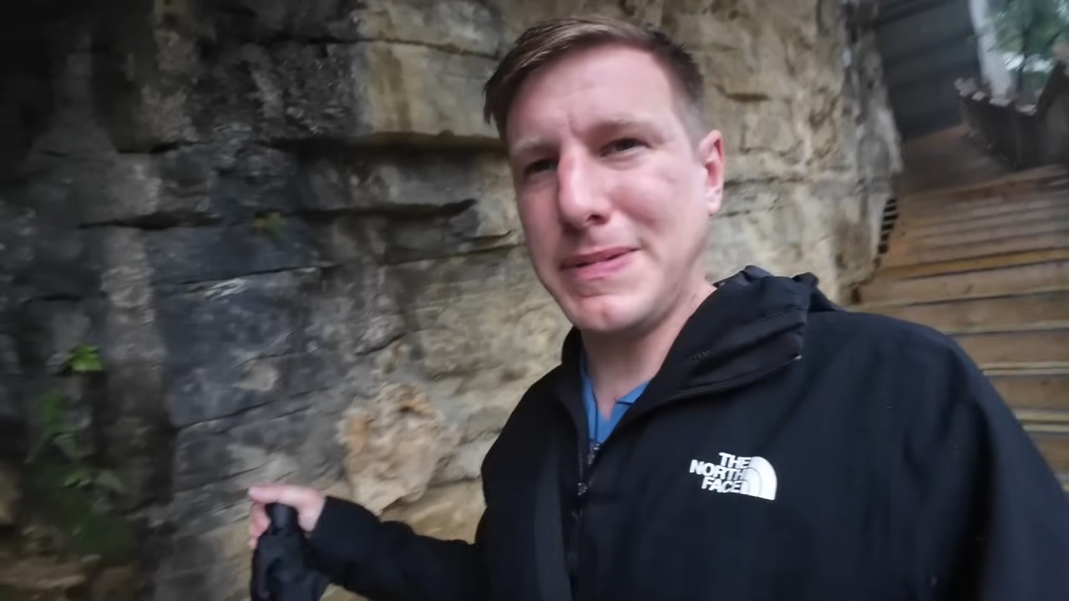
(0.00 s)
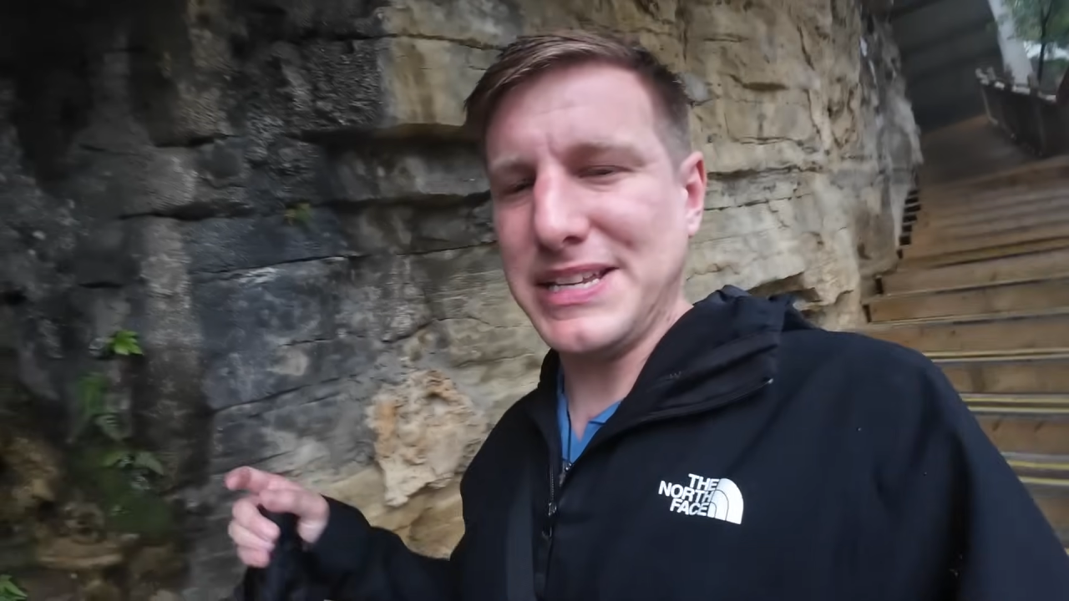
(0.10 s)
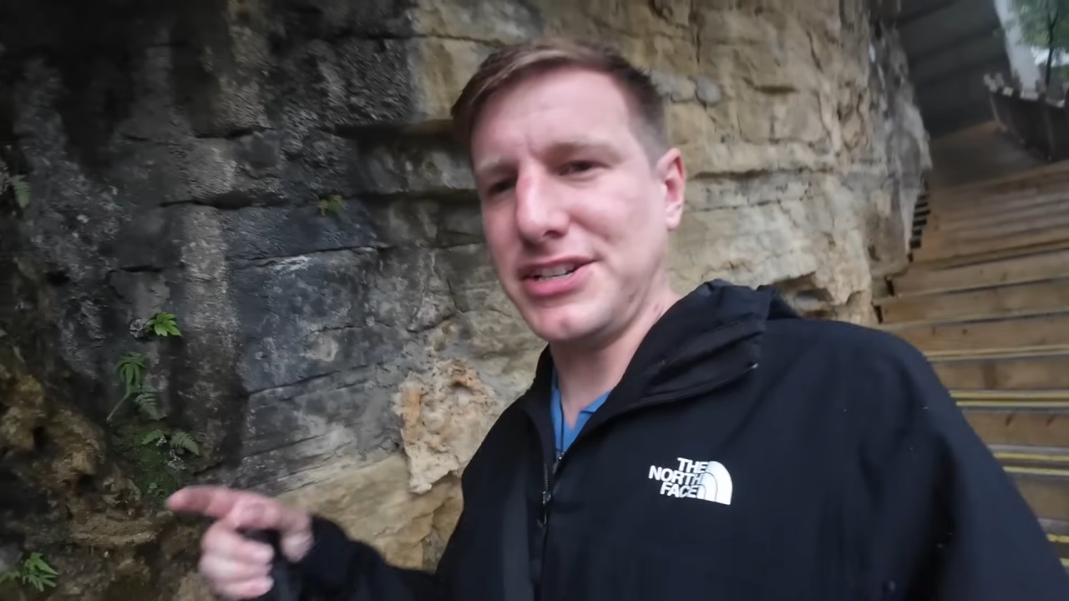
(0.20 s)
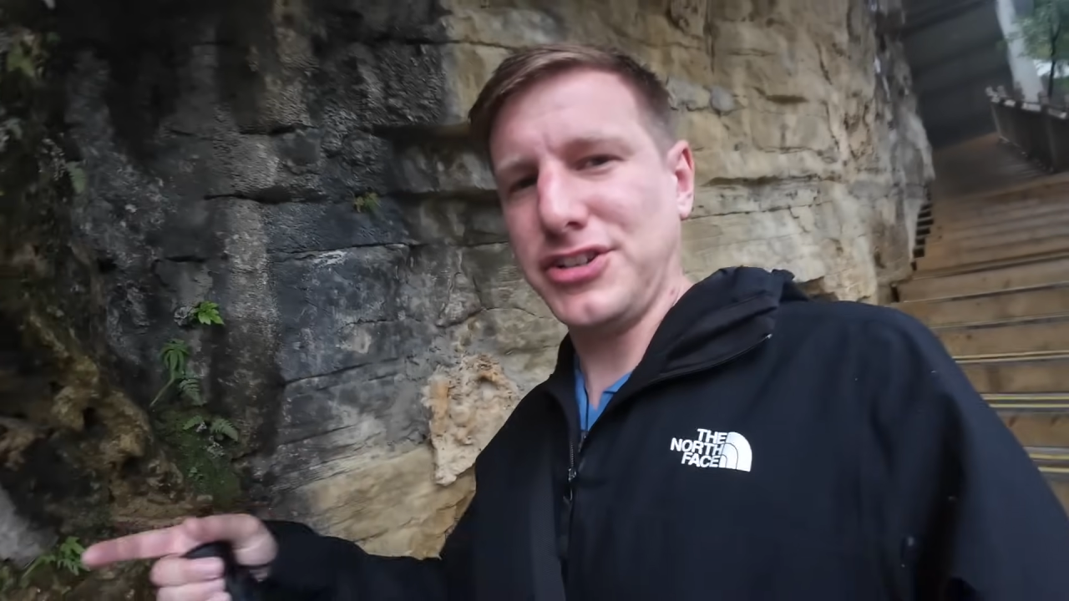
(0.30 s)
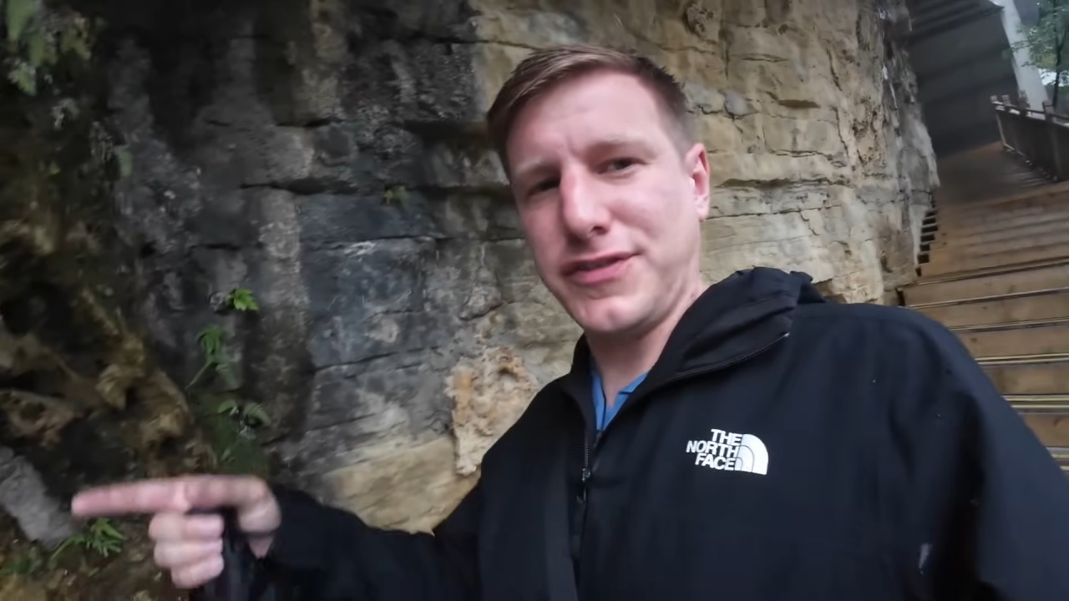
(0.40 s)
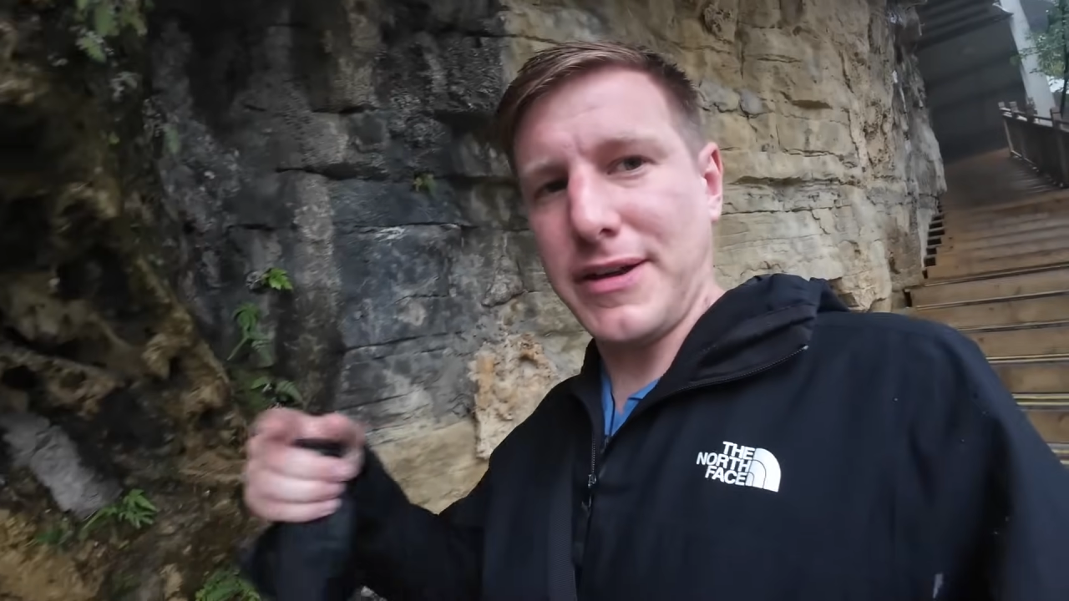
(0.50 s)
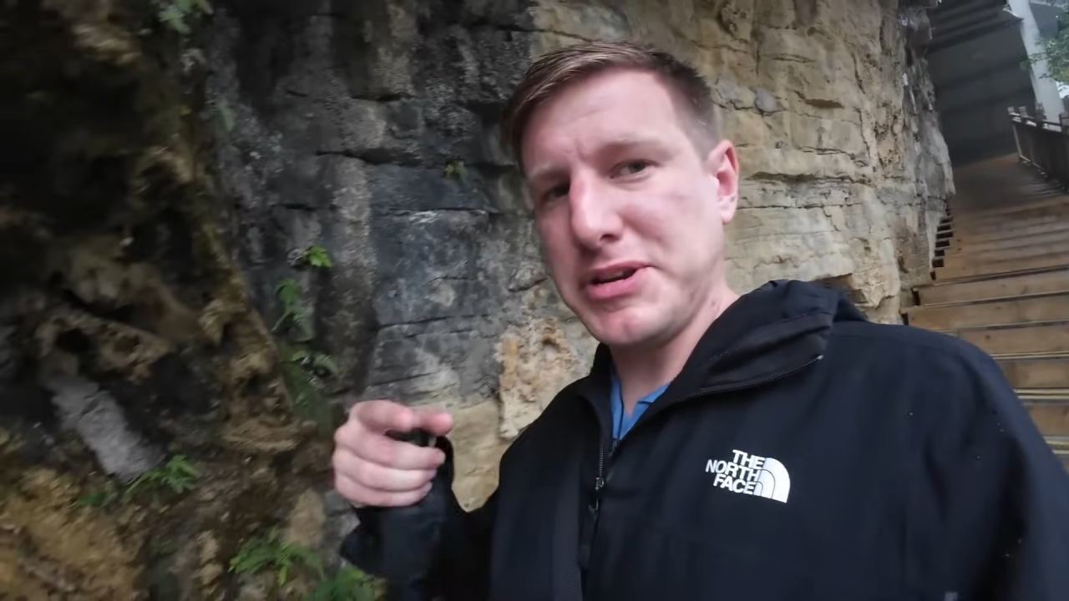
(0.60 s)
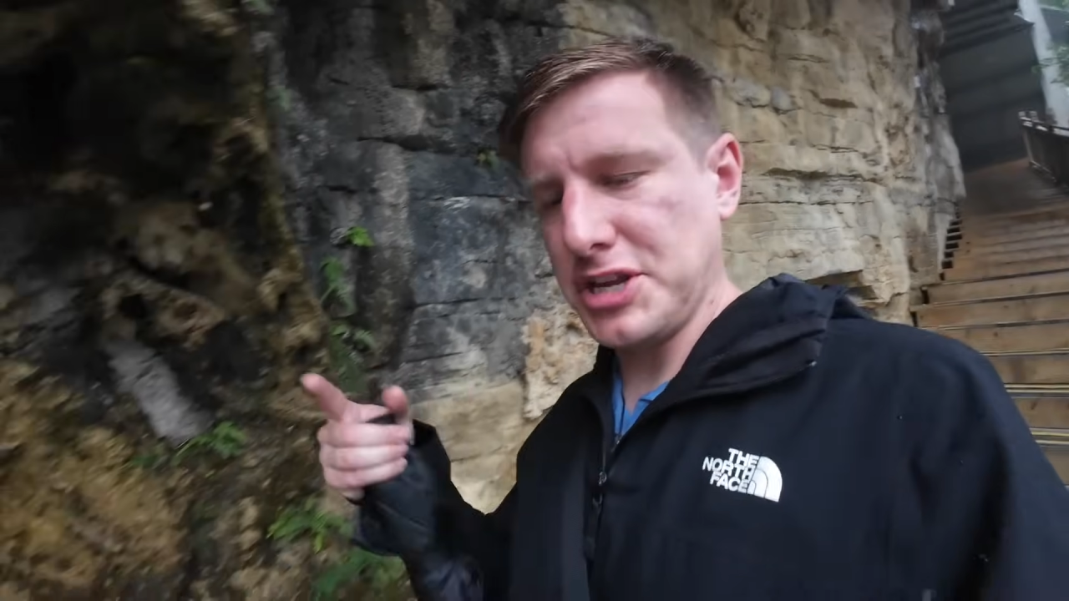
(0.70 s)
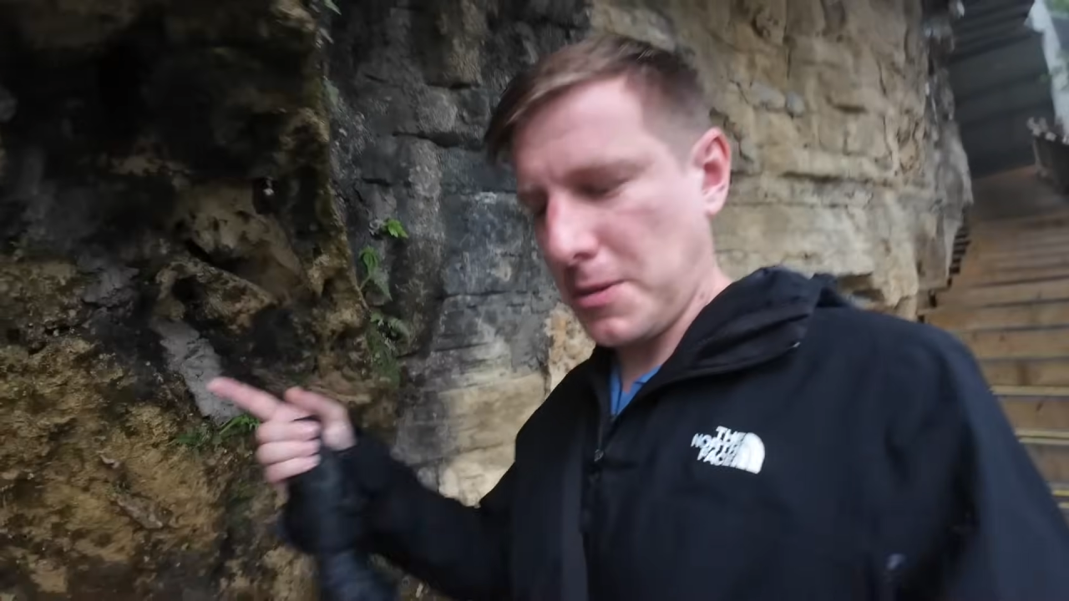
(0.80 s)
Basically just ferries